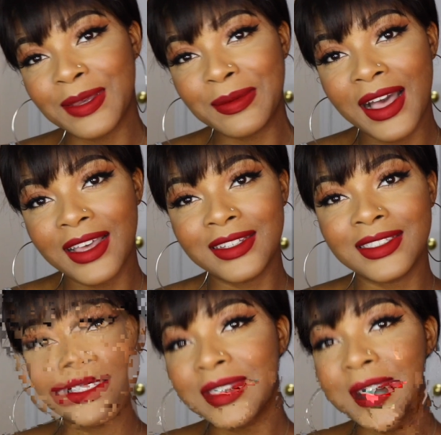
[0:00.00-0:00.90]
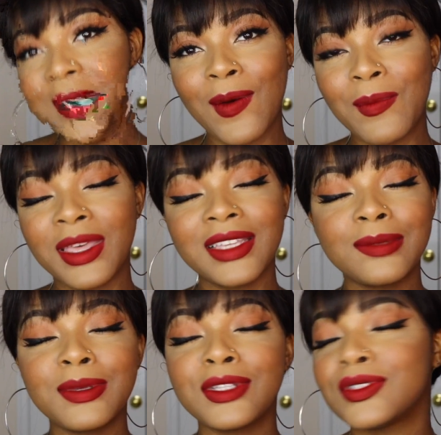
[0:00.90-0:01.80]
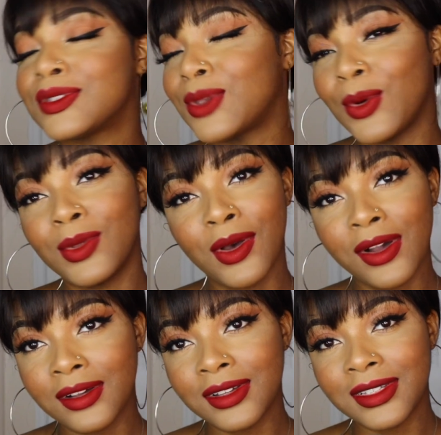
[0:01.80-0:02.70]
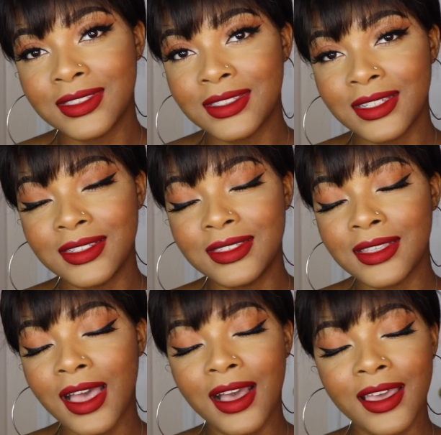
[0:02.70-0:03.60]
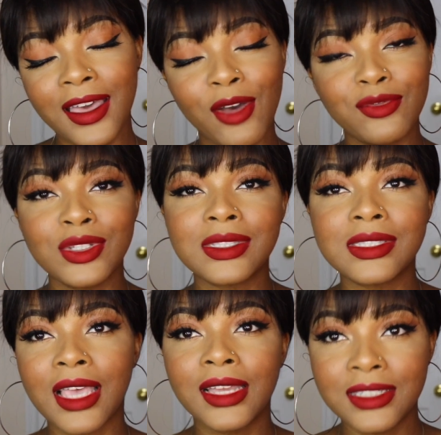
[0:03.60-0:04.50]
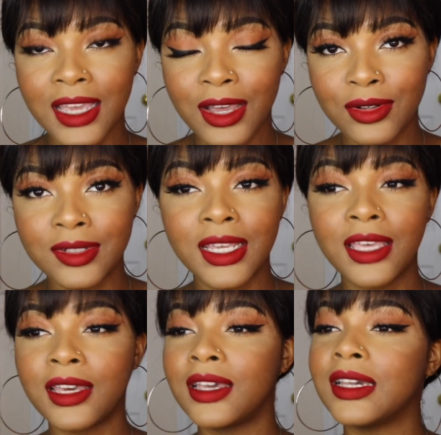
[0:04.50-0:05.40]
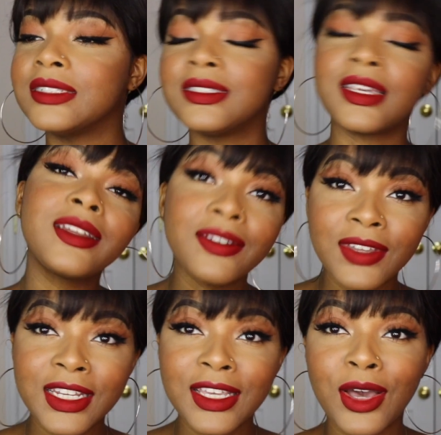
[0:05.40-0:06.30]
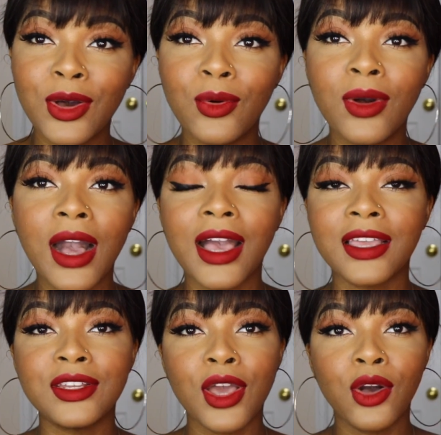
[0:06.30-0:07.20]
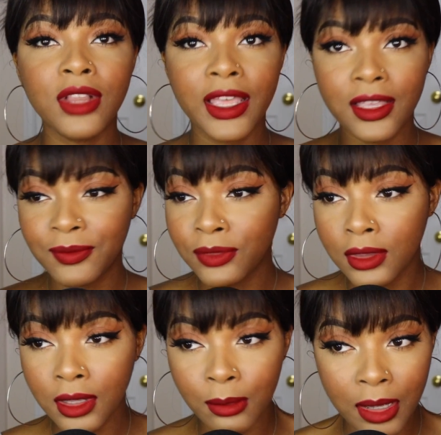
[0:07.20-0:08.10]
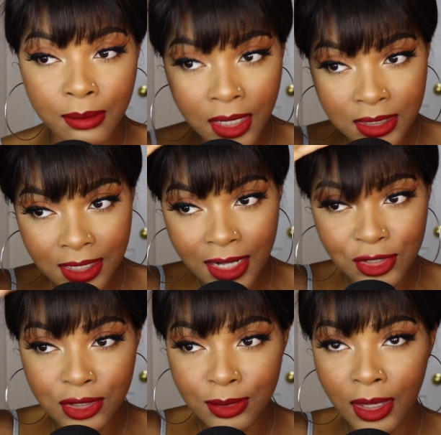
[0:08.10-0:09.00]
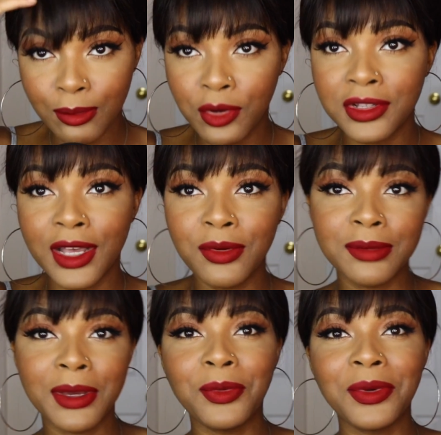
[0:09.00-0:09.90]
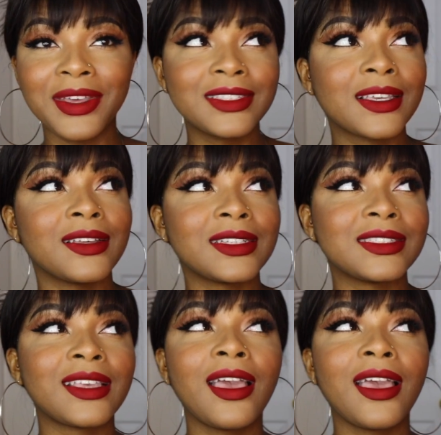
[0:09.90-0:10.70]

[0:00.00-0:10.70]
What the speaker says: up, guys? It's been so long since I have just sat down and done a video. I know, like, look, my bangs, I had to just like pull out one of my wigs because